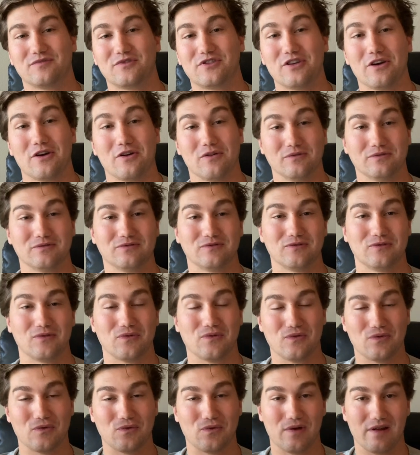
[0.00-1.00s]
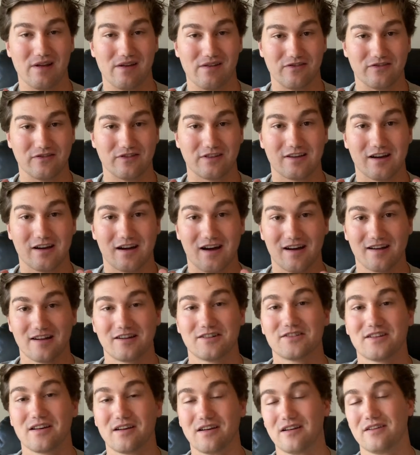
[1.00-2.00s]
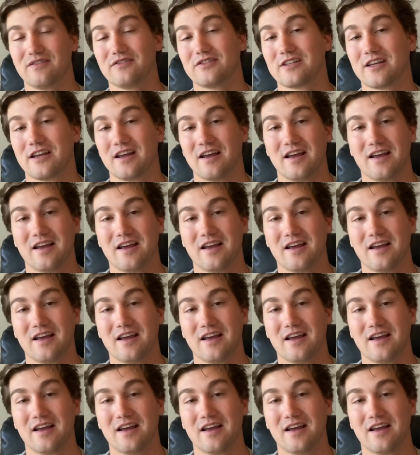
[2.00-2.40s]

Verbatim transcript: So we've got ourselves